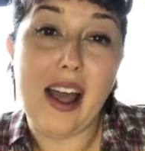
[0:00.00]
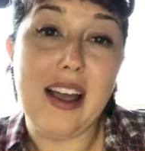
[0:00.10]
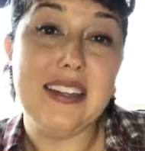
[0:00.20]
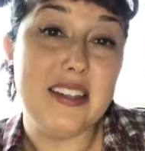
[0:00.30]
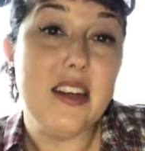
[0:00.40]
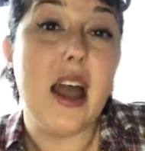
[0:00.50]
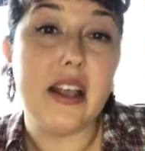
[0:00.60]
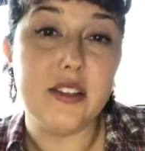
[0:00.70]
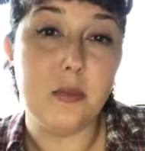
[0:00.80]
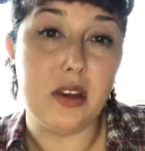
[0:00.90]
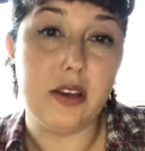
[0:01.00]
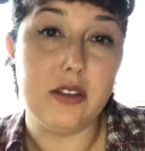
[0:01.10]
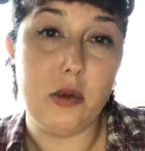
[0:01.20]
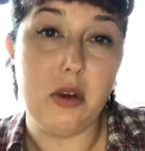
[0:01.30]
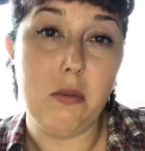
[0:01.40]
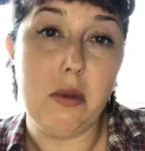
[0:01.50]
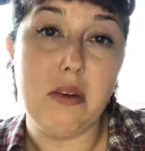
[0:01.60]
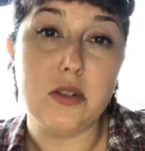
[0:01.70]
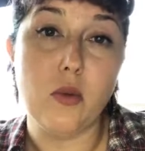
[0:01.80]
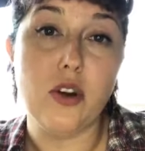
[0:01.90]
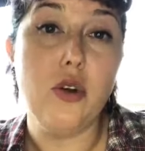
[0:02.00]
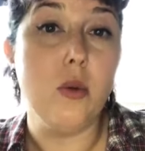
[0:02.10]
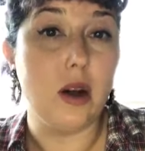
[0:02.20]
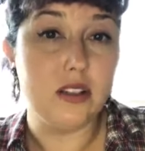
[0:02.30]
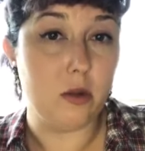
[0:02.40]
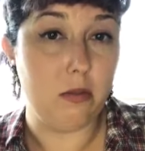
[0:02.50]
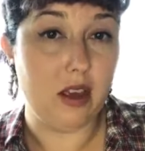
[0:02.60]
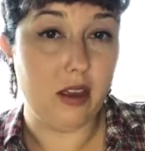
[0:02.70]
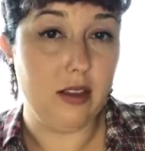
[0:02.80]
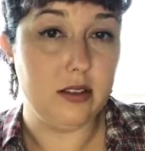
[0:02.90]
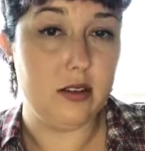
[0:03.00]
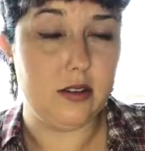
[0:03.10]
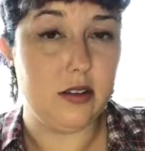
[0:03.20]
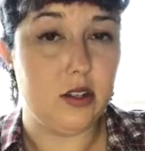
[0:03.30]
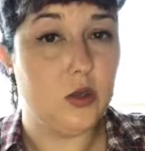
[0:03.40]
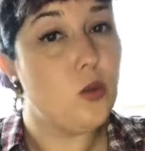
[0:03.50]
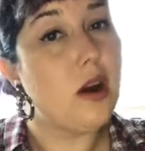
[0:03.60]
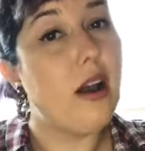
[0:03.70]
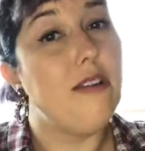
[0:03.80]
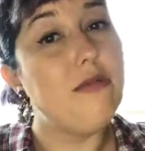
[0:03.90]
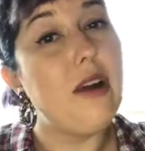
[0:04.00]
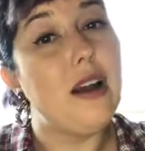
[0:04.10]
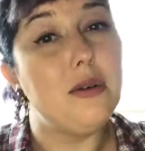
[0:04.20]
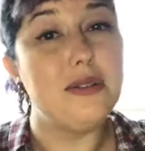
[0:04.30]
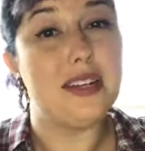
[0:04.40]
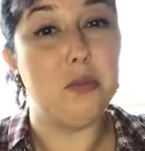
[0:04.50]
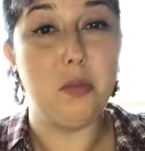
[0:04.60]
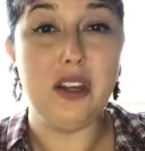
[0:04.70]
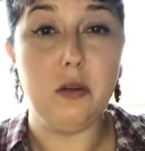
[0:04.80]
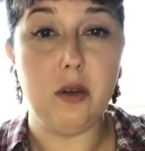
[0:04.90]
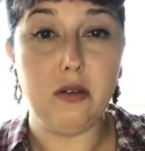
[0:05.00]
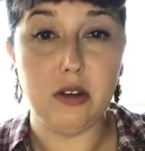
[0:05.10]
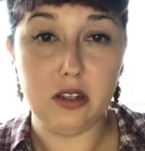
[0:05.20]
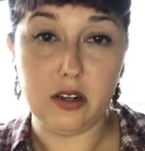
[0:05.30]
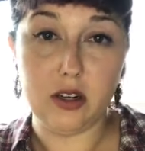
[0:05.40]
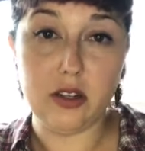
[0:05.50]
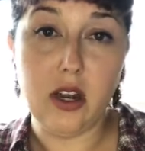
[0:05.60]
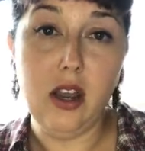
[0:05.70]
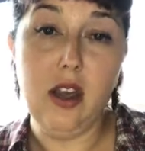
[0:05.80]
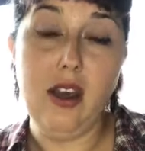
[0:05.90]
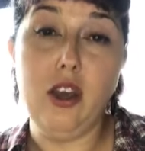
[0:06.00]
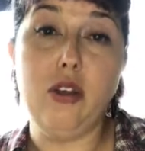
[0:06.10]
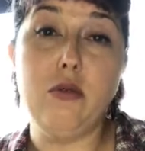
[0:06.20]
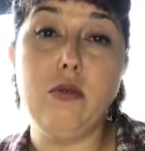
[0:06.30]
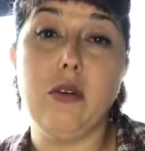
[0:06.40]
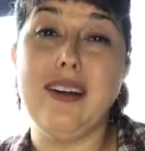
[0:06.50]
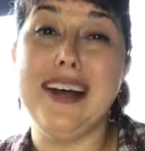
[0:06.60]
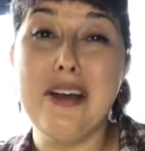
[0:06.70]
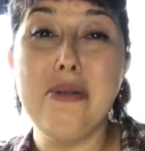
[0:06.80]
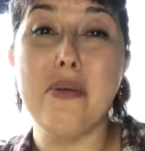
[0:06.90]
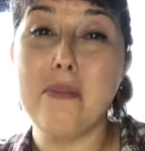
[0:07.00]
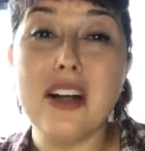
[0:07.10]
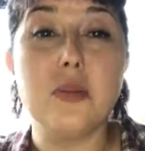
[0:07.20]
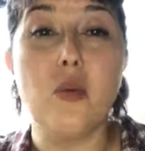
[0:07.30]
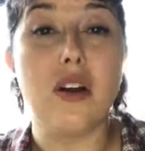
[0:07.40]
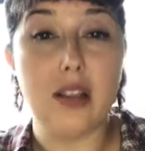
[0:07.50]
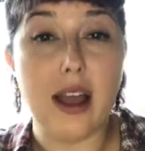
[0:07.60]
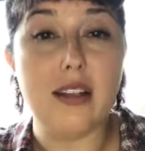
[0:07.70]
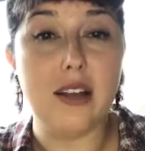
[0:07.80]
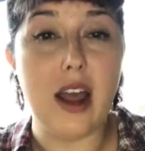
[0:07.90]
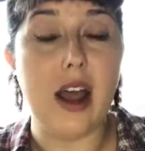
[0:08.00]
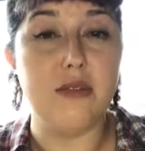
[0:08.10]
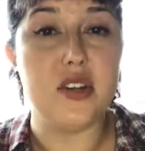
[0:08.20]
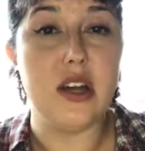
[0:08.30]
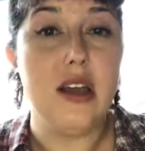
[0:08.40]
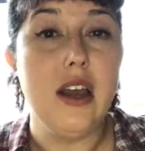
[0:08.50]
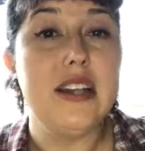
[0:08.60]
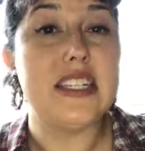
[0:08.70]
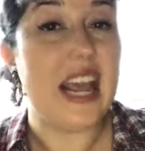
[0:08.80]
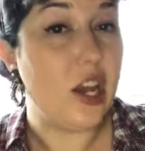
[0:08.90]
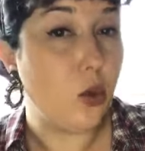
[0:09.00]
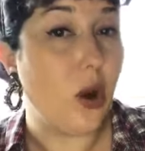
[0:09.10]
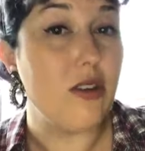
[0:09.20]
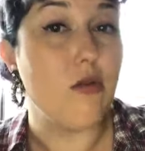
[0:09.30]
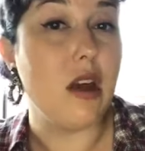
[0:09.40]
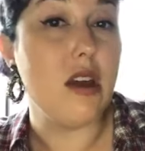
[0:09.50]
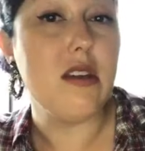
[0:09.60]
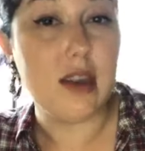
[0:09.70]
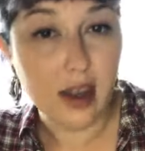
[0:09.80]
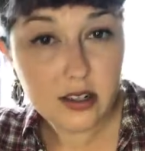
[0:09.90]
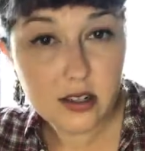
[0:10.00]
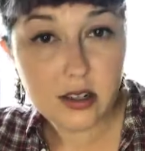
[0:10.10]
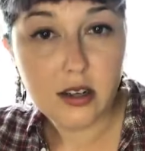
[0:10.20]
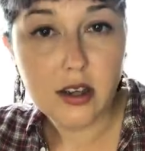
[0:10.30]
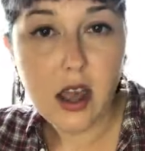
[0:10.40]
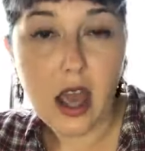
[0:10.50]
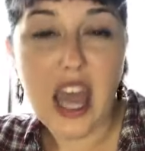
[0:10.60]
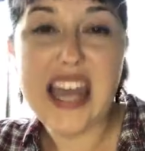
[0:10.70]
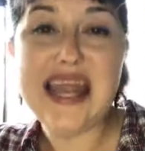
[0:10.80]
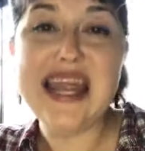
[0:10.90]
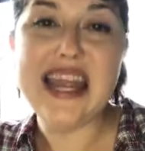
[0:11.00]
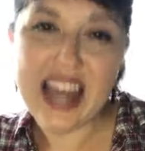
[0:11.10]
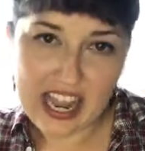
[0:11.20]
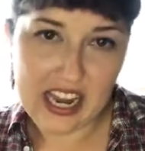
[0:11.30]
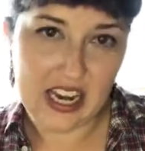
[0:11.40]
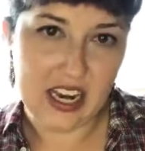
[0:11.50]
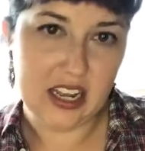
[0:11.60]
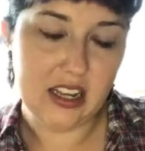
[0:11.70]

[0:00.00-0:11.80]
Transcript: It's nice because you can be much more nuanced when making these decisions. Where I've found in B2B research, you are much more likely to have to take what you can get and then